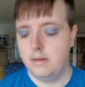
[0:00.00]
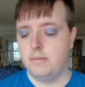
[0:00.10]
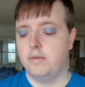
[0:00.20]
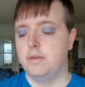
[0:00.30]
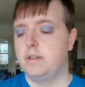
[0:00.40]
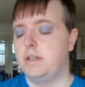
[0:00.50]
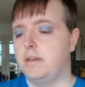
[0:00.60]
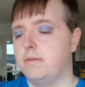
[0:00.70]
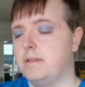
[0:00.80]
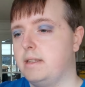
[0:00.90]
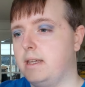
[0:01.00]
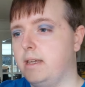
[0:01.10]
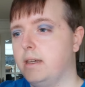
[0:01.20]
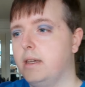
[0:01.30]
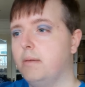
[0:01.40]
I'm going to use
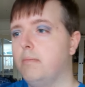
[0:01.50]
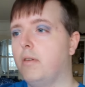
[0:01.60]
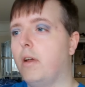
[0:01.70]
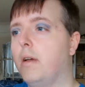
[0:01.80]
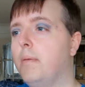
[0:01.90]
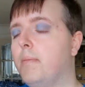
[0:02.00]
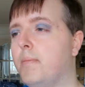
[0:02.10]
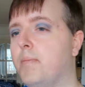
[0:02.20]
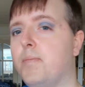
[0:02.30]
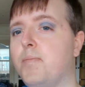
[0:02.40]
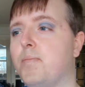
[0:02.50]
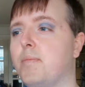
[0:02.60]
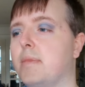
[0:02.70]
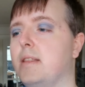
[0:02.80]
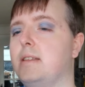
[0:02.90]
the mirror.
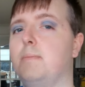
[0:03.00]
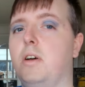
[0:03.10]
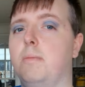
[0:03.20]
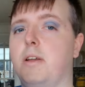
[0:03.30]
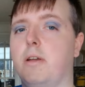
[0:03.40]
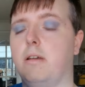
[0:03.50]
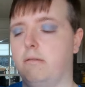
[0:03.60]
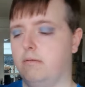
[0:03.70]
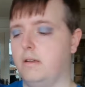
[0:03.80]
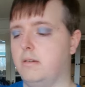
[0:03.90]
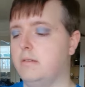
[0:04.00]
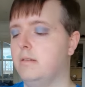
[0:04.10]
The small mirror. Oh God.